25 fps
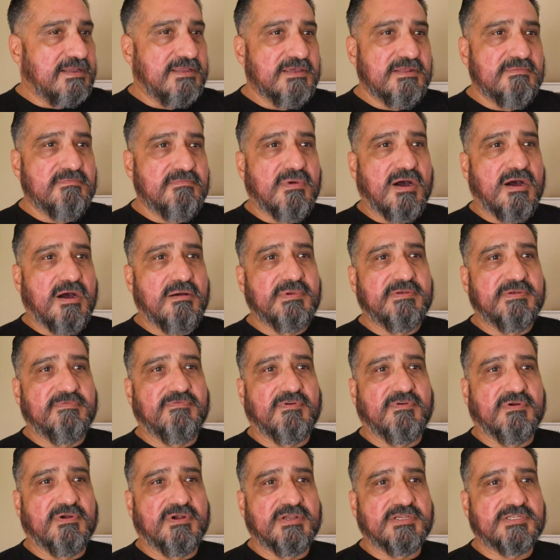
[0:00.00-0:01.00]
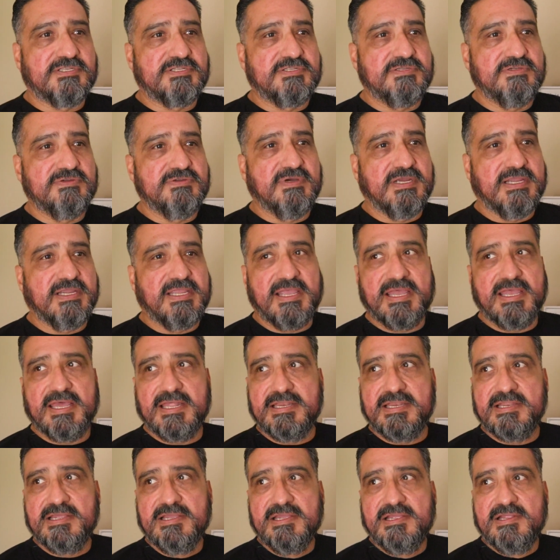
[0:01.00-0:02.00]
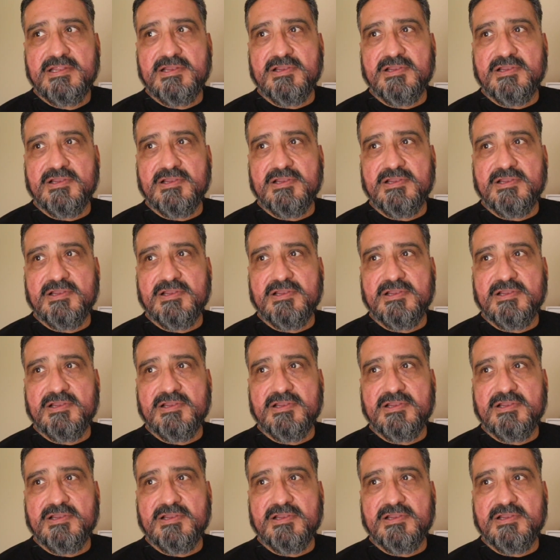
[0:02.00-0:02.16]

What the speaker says: good moment for us to again